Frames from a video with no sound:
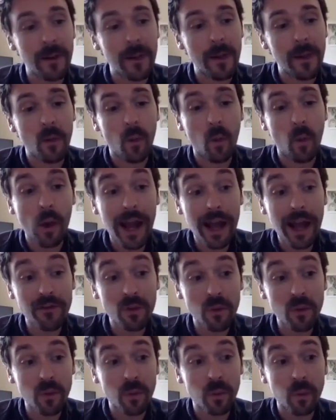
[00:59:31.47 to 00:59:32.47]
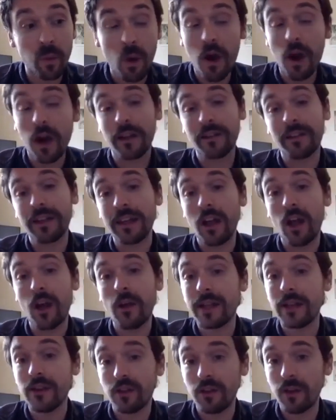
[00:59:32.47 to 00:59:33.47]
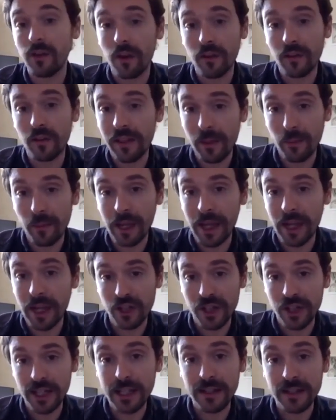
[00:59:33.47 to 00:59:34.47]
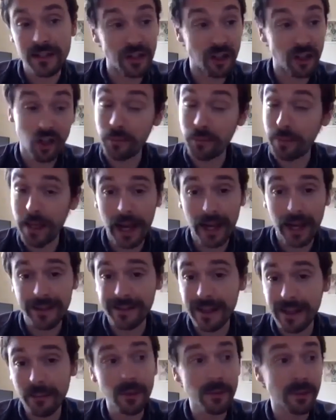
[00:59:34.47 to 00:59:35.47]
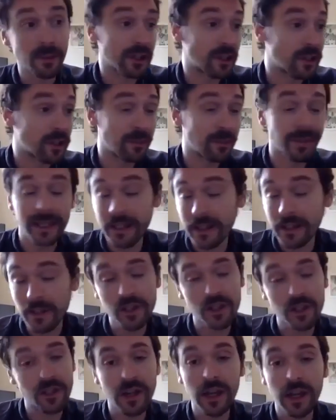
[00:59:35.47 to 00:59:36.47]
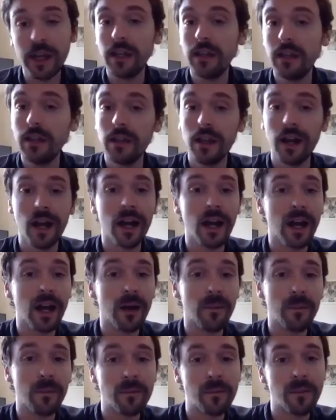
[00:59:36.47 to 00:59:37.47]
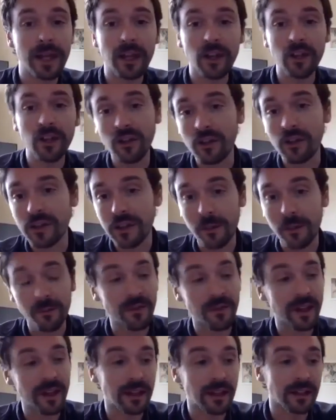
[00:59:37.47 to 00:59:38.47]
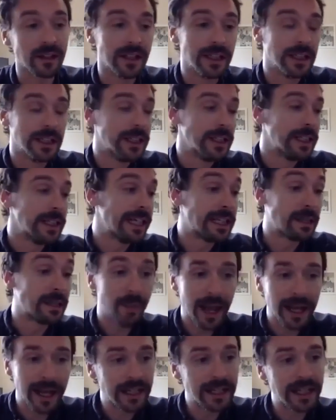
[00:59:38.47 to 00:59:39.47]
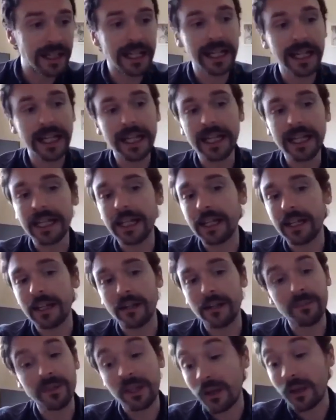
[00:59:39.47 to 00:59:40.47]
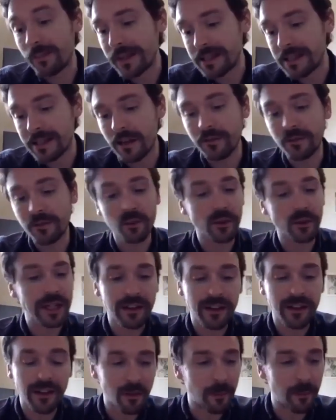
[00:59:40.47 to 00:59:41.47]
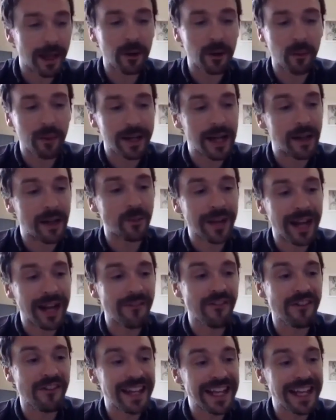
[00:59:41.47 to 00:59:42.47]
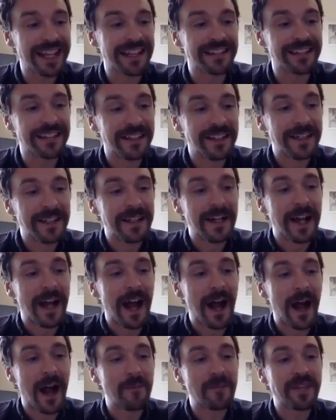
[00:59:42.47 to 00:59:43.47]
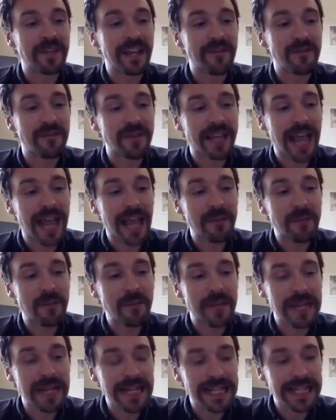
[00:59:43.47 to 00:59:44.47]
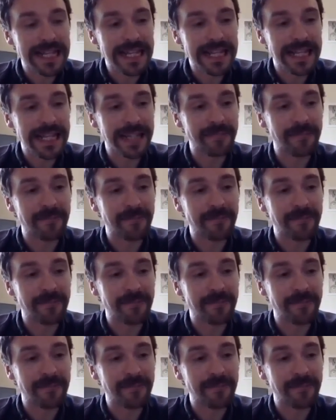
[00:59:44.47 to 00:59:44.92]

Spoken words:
whatever work they go into after their PhDs, and it could be academia, but it could be industry. They could do something independently, be self-employed. It doesn't matter whatever it is. to give them the capability